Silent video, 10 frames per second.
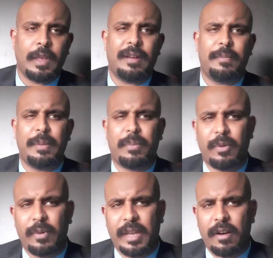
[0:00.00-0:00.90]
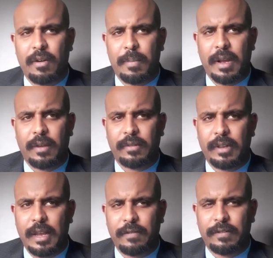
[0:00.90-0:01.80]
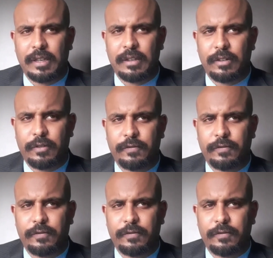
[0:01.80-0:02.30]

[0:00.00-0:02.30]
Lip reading: and people who care about the livelihood